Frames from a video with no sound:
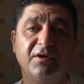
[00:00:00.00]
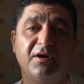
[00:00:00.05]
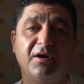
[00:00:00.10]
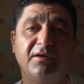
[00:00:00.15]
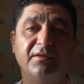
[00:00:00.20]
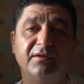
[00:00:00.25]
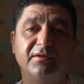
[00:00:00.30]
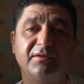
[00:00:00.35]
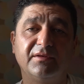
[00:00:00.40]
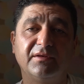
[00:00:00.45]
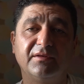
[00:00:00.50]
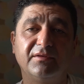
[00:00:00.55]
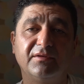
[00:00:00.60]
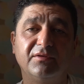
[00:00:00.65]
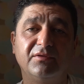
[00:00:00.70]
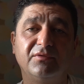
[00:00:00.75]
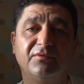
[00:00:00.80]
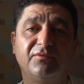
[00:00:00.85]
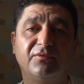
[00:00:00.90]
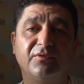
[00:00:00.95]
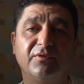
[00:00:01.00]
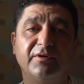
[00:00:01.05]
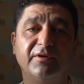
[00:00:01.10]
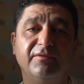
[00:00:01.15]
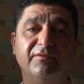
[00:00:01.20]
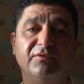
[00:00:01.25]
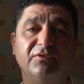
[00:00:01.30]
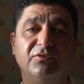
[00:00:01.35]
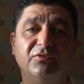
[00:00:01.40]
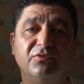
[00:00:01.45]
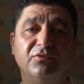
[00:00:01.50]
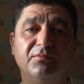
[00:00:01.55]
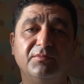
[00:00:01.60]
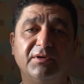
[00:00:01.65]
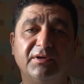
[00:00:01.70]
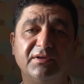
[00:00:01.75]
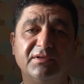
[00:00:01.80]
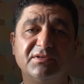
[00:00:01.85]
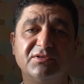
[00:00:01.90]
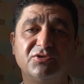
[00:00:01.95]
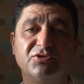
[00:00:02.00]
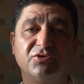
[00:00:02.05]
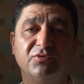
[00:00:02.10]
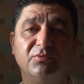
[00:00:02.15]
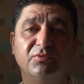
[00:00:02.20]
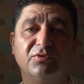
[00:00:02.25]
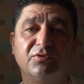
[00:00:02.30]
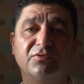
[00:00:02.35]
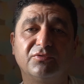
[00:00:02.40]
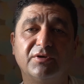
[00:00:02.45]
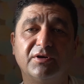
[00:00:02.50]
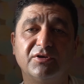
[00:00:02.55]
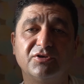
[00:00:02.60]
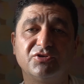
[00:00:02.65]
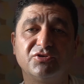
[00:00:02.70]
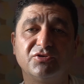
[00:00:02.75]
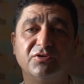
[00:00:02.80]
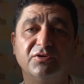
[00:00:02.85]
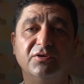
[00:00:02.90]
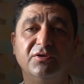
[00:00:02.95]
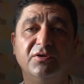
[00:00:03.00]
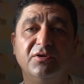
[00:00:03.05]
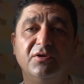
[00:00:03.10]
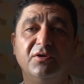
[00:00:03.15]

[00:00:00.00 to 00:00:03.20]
unattended for even 2 minutes, she would crash the